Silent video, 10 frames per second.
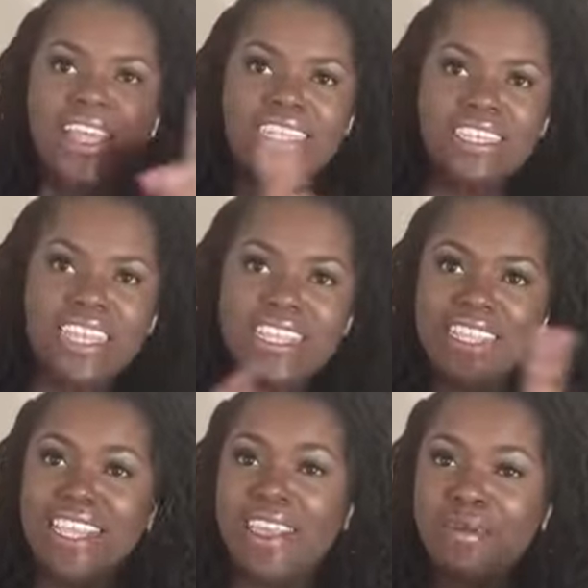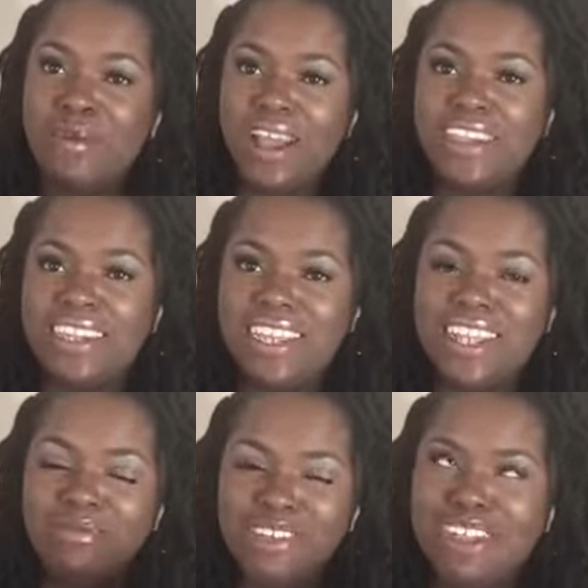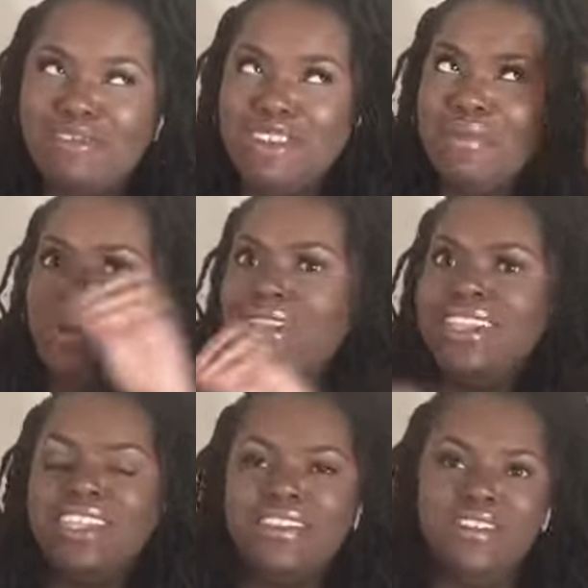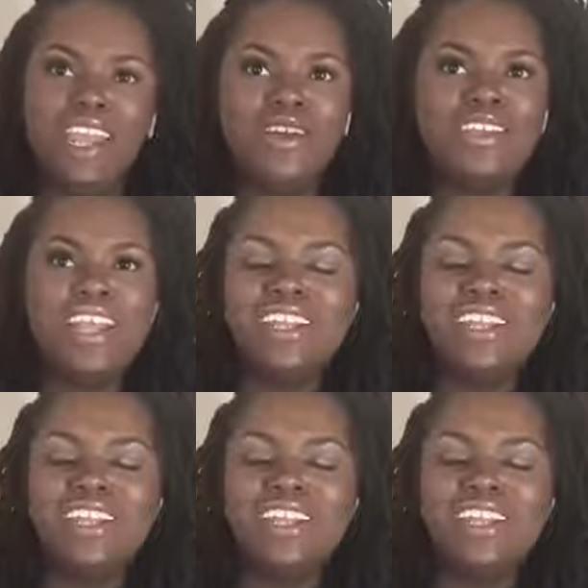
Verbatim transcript: just keep watching because I'm just gonna jump on into this video because I